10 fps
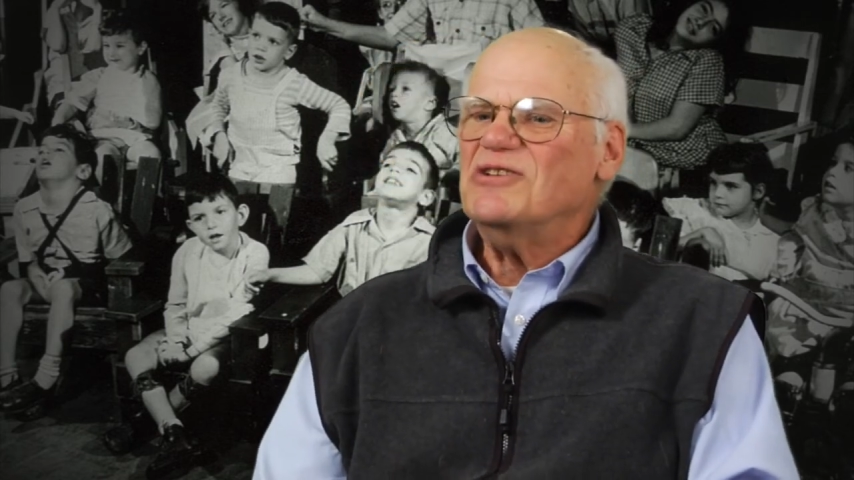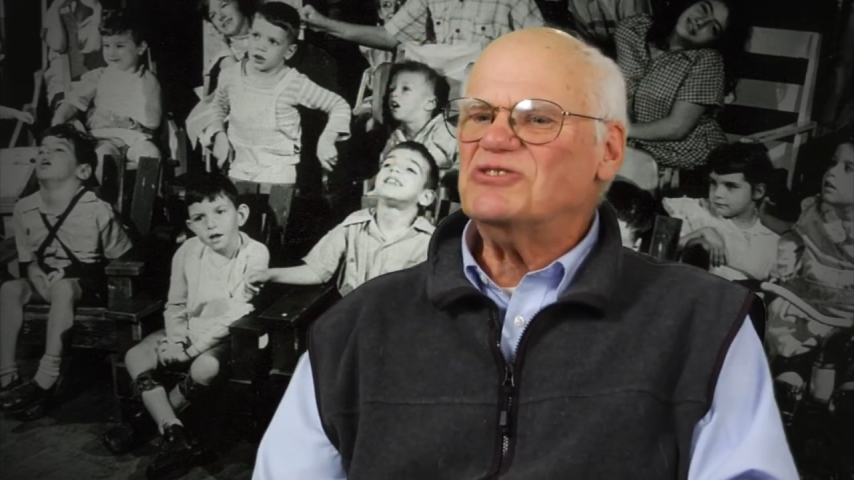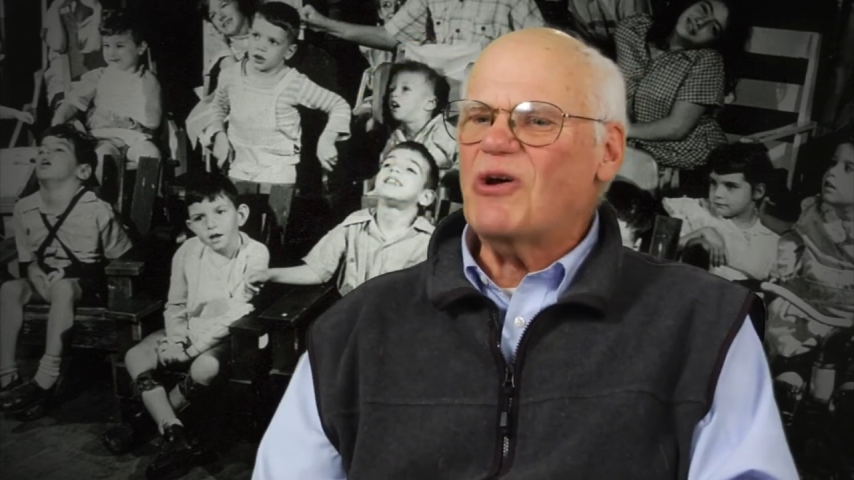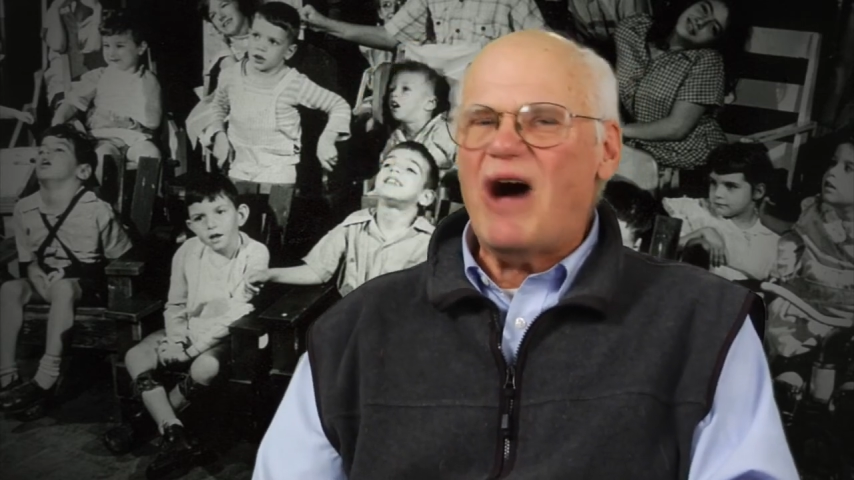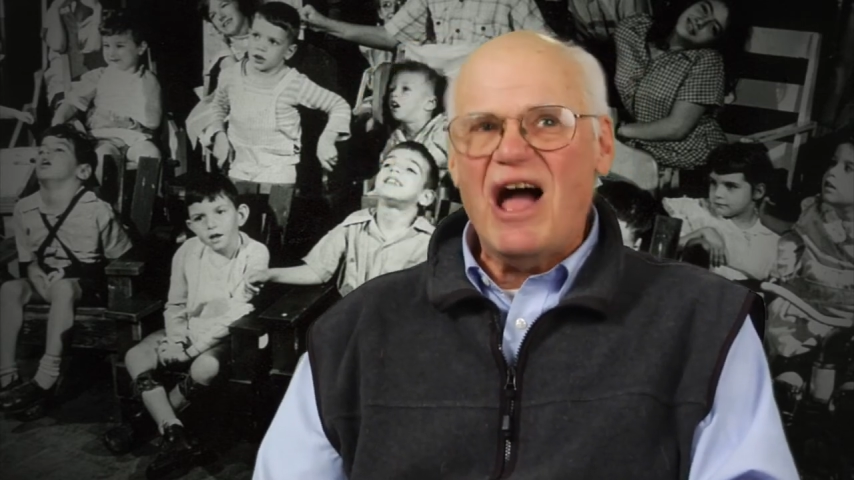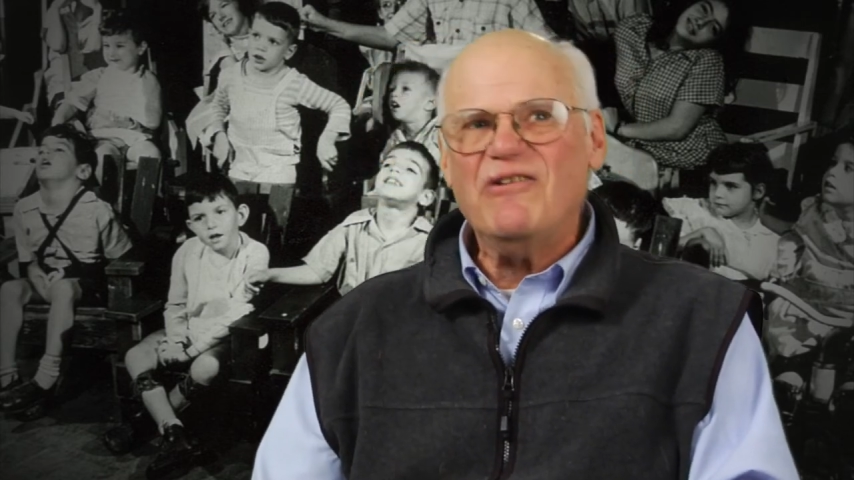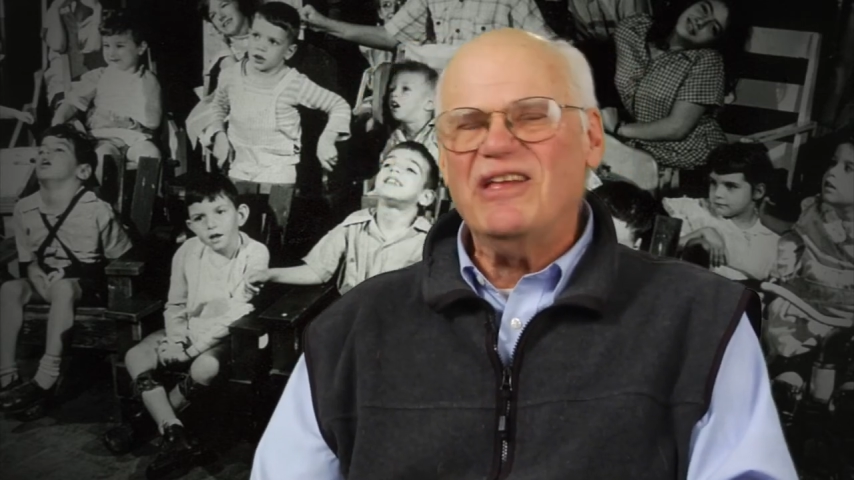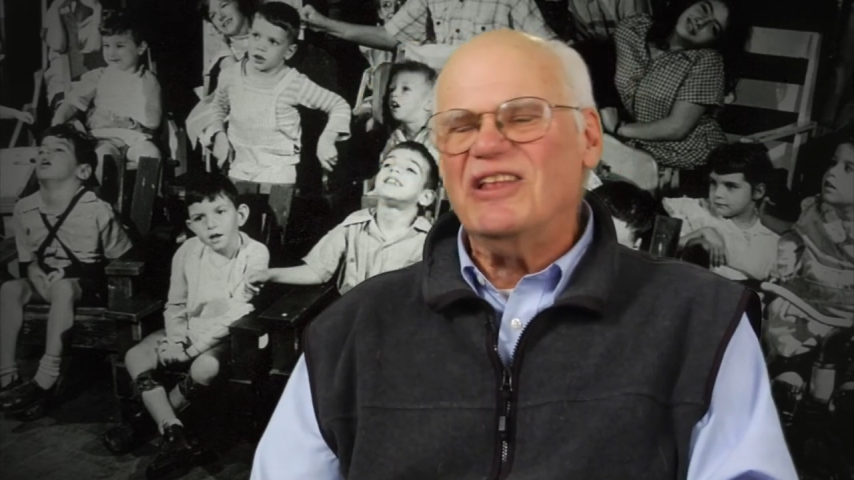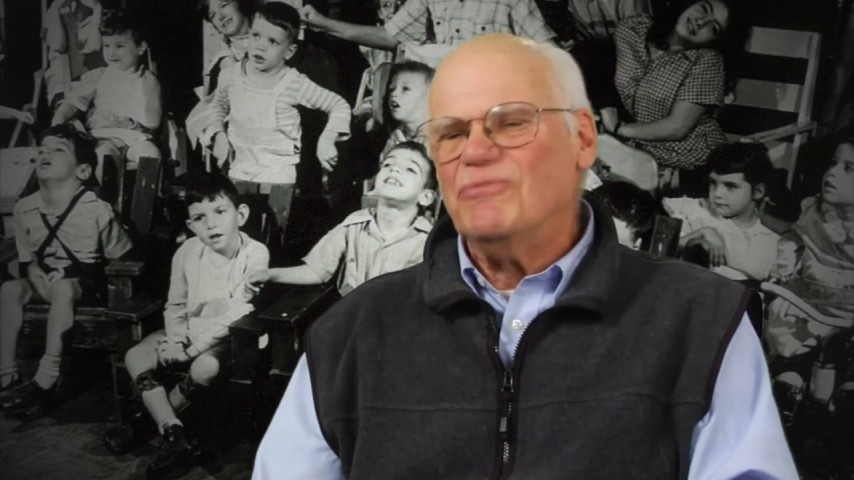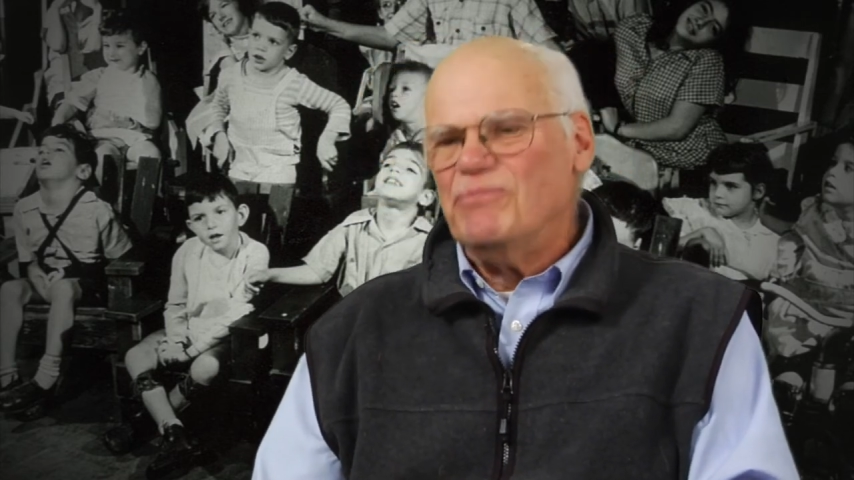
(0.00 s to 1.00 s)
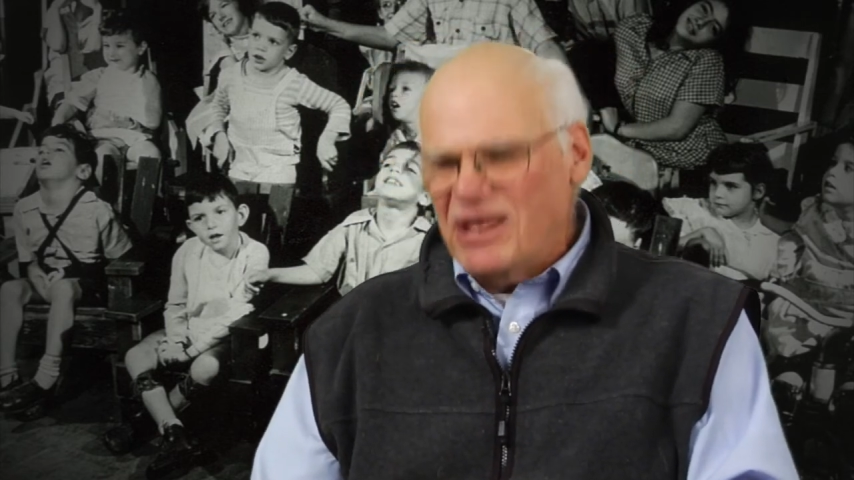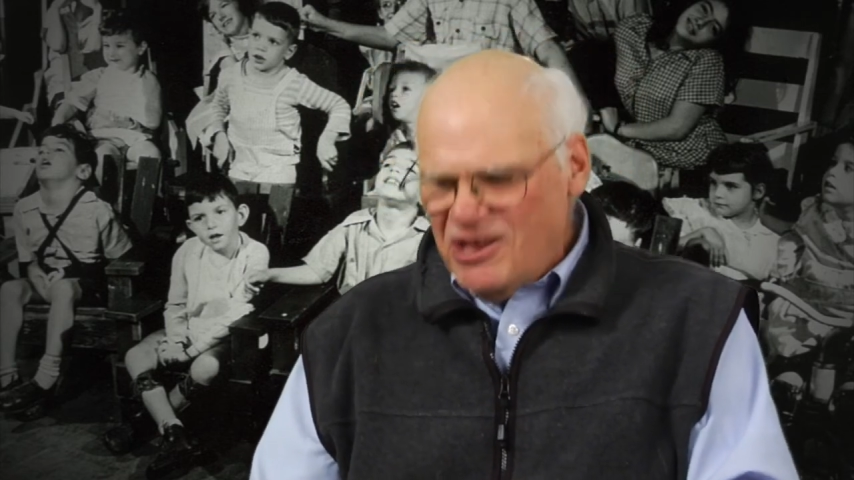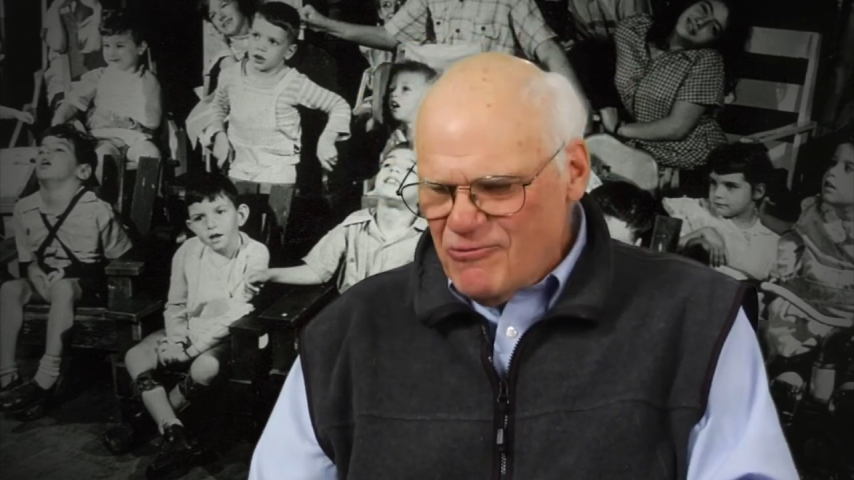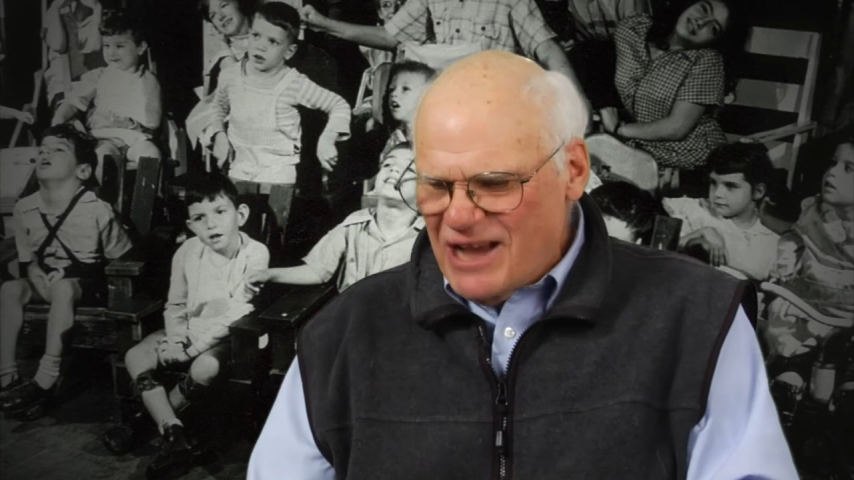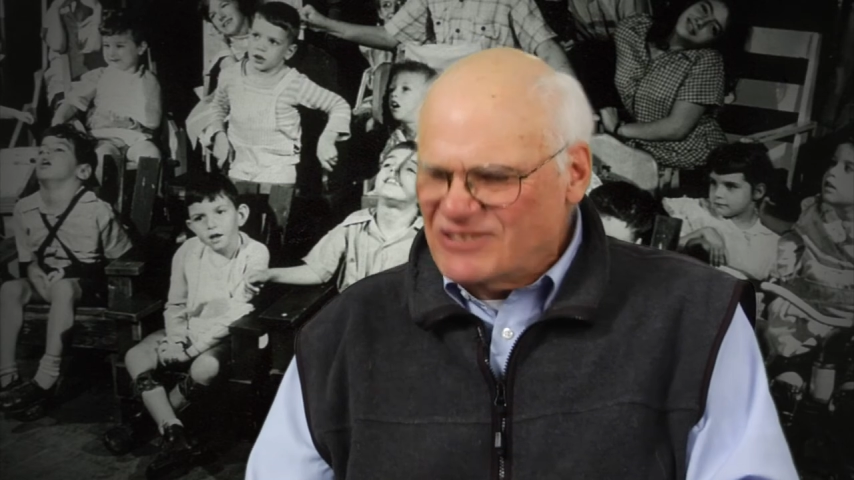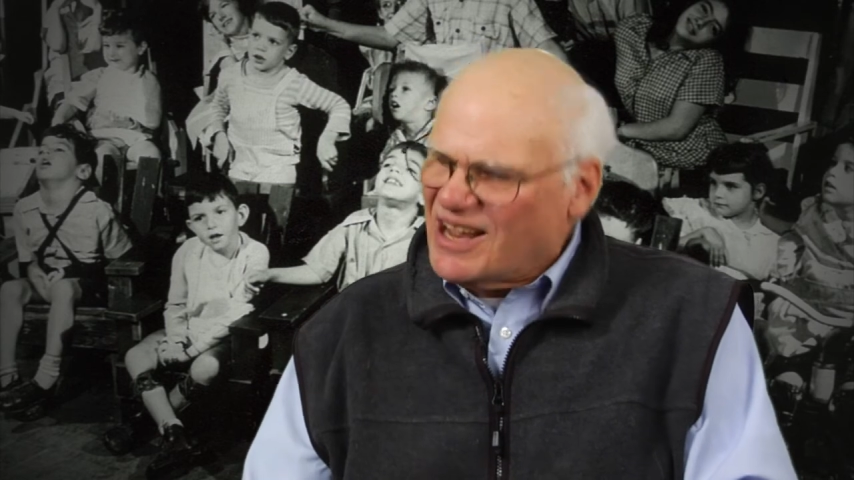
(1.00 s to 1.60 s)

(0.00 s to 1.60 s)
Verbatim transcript: So I, in many ways,